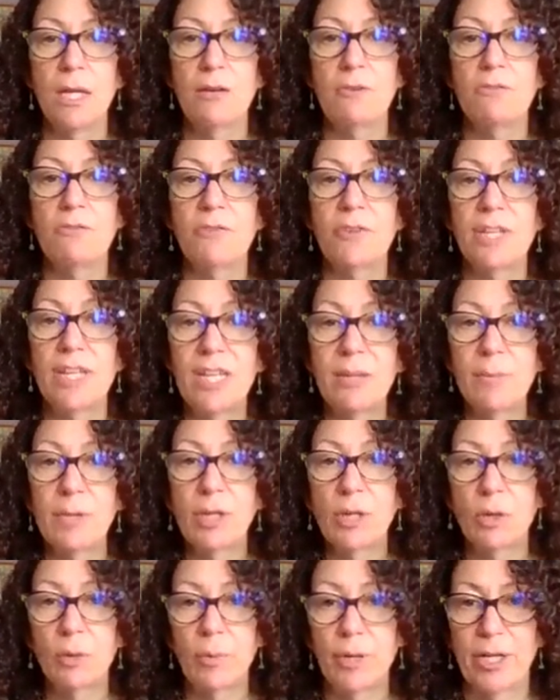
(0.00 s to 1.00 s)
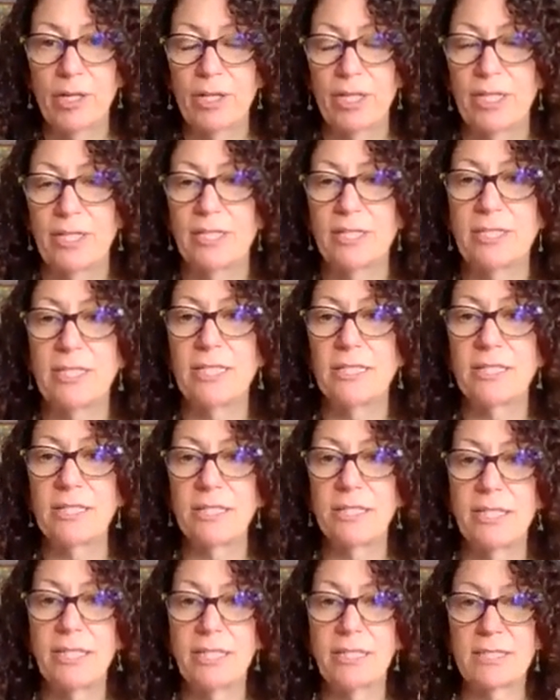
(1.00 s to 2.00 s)
Phonemic awareness is
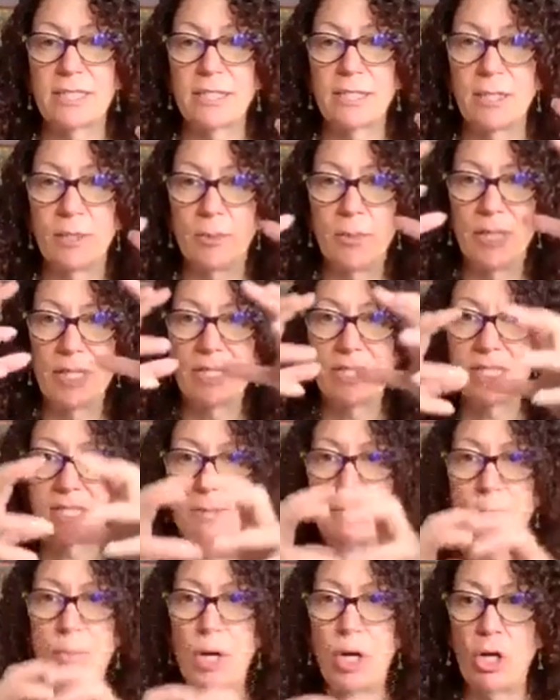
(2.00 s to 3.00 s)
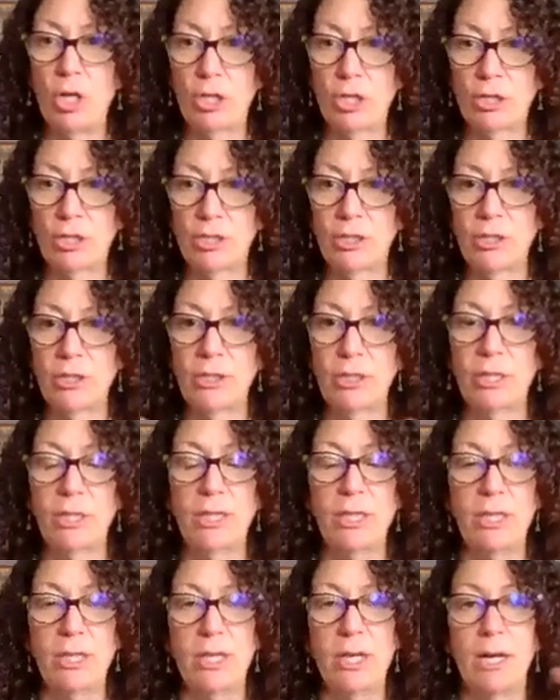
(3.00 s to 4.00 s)
a little bit smaller,
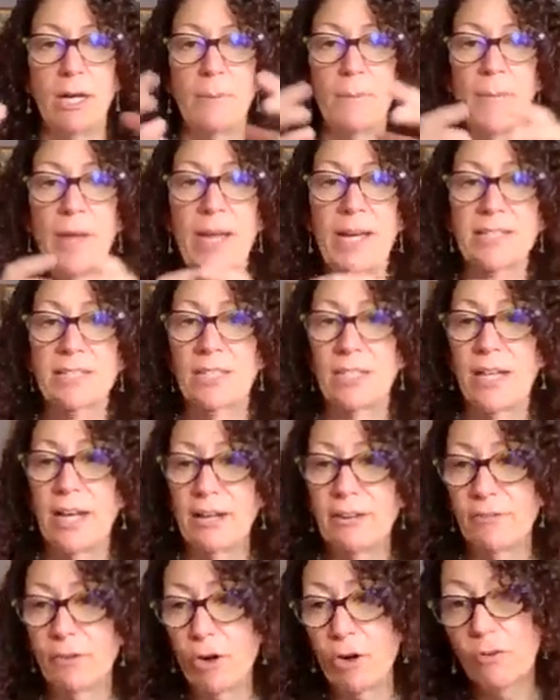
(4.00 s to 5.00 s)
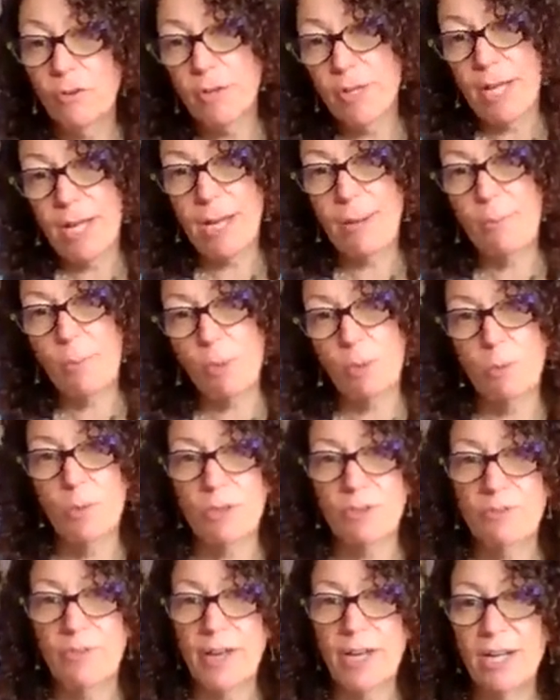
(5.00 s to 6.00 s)
has a lot of overlap
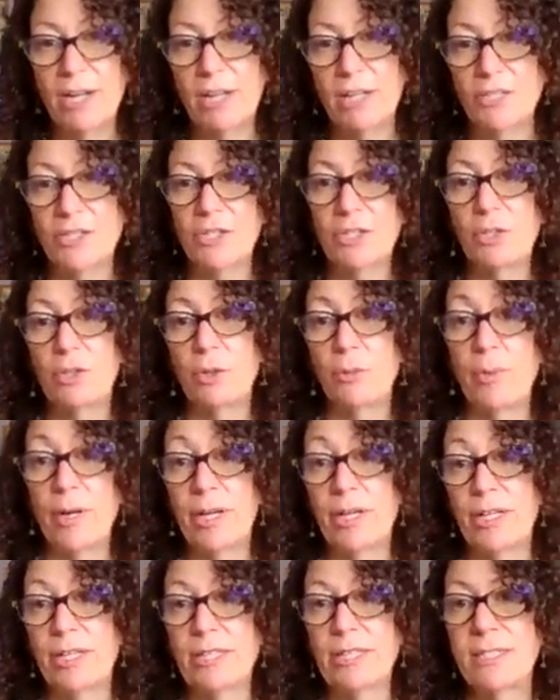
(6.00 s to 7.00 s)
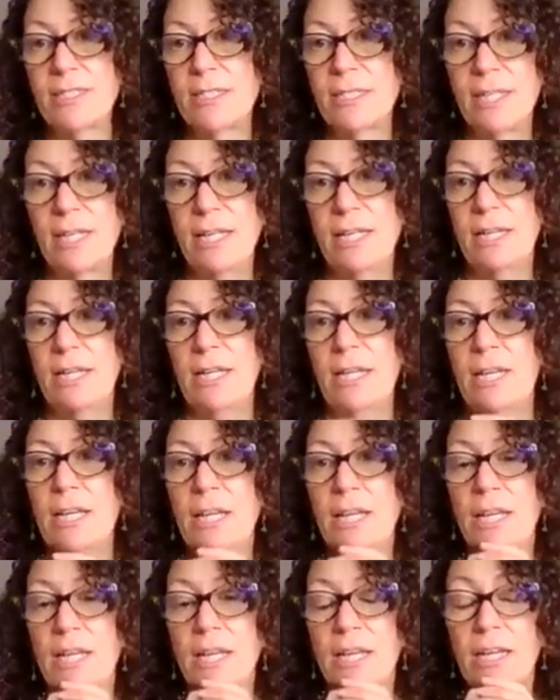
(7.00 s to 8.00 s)
with phonological awareness.
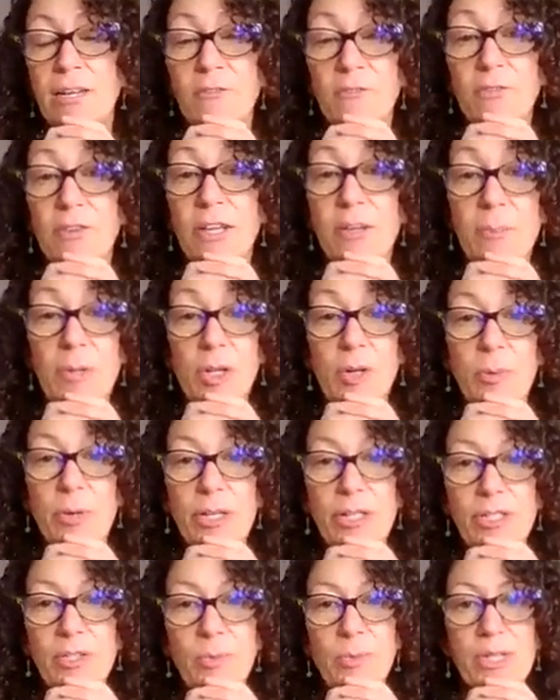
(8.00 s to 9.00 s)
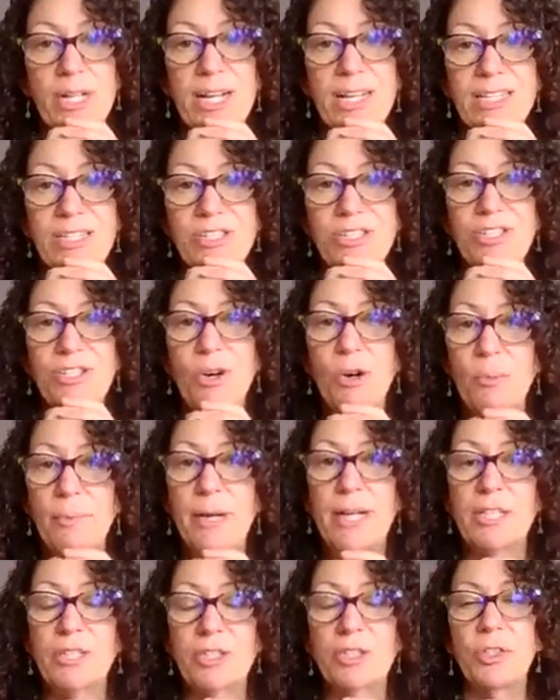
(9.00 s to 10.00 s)
In phonemic awareness, we're not so
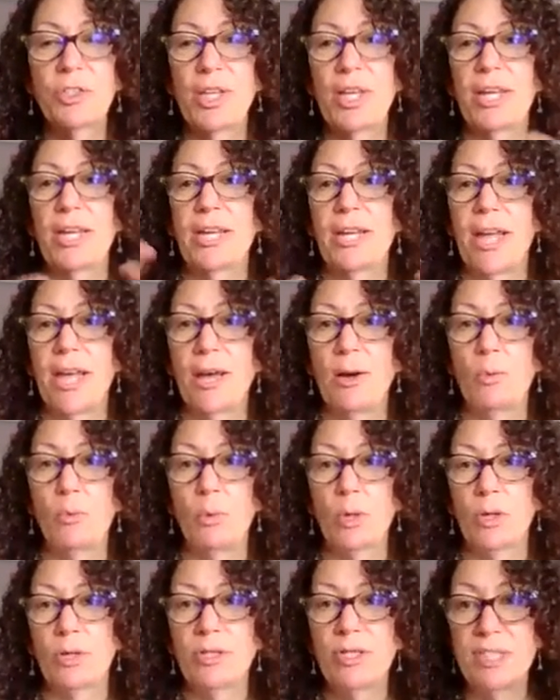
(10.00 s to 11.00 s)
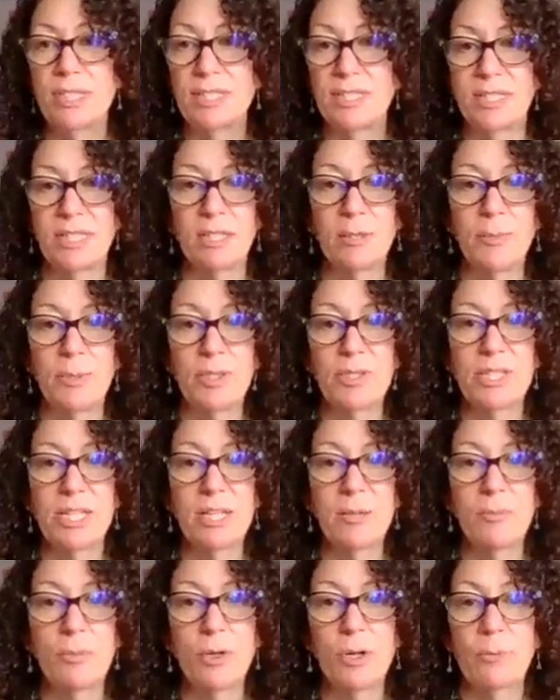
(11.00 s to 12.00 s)
much looking at words and syllables
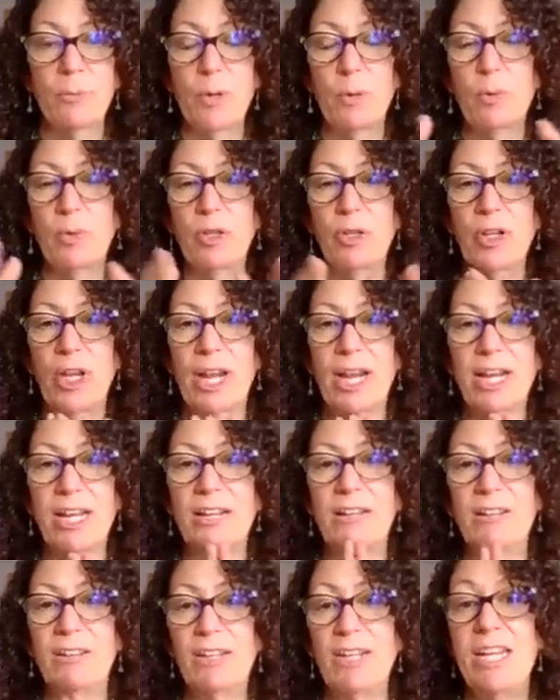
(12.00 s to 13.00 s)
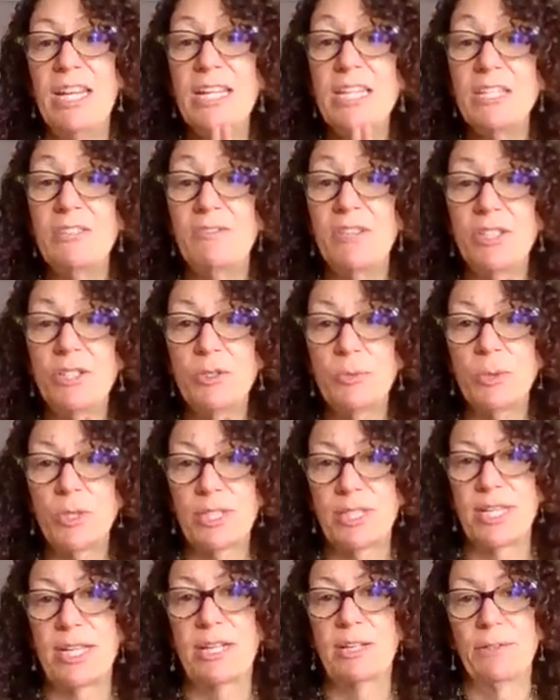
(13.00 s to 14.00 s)
anymore, but we're looking at individual
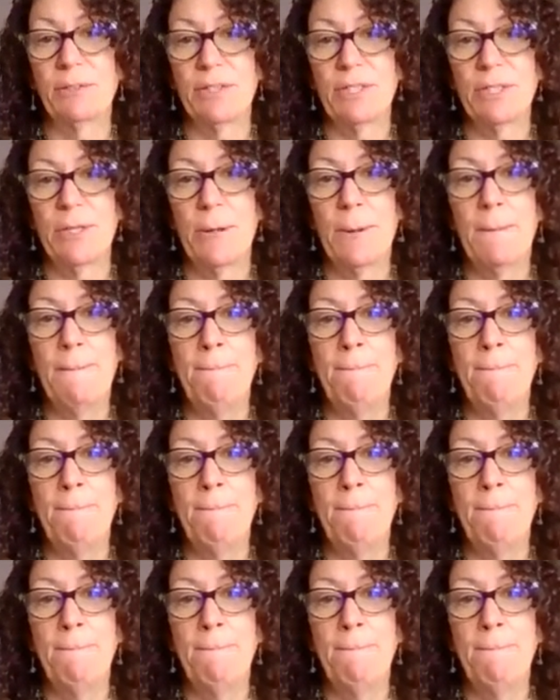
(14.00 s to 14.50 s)
sounds.